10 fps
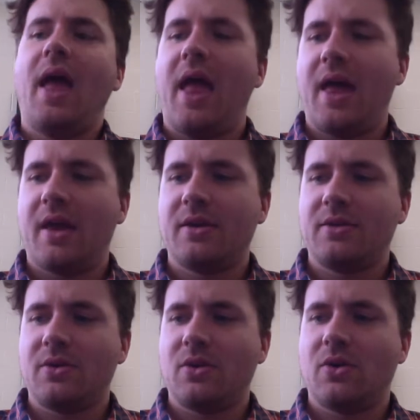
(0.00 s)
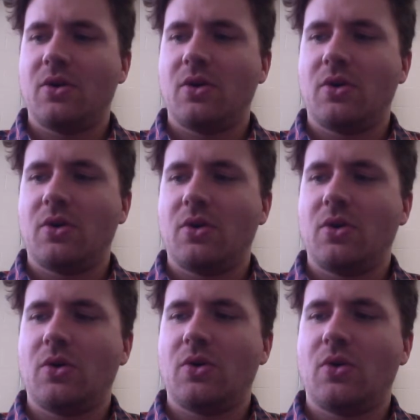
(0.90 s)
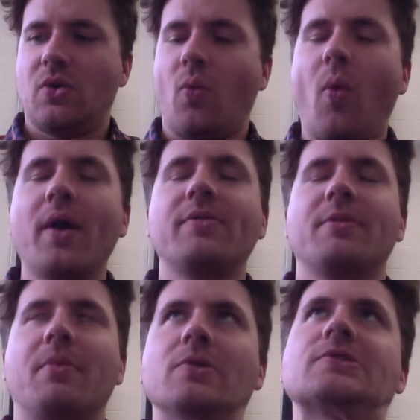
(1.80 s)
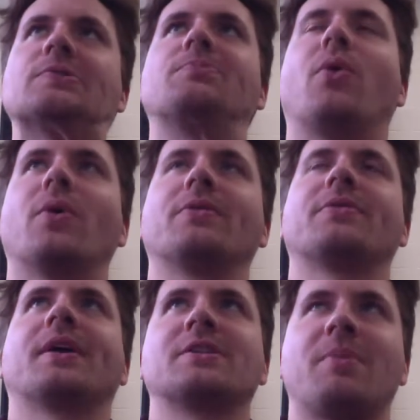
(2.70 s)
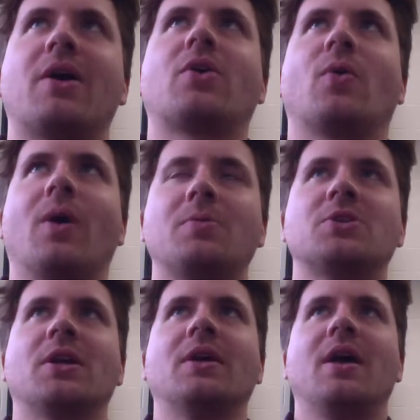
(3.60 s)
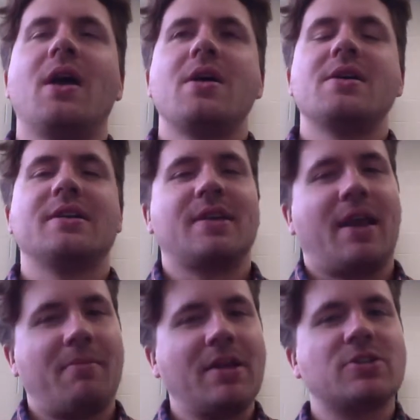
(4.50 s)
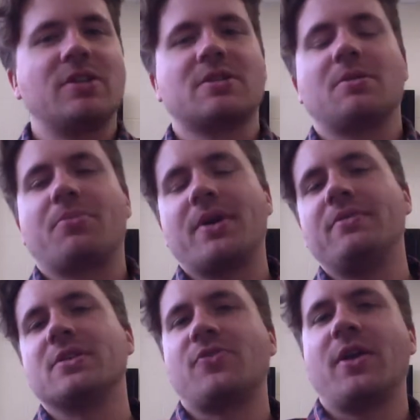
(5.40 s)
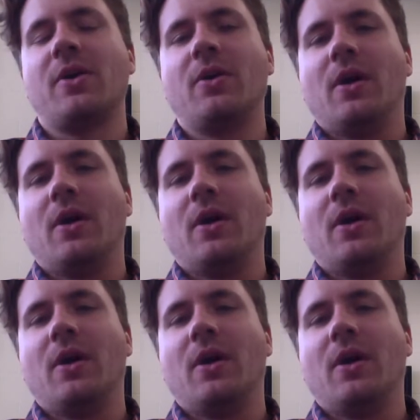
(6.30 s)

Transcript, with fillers: And one of the most important things about corruption is, and I mentioned this in the previous video,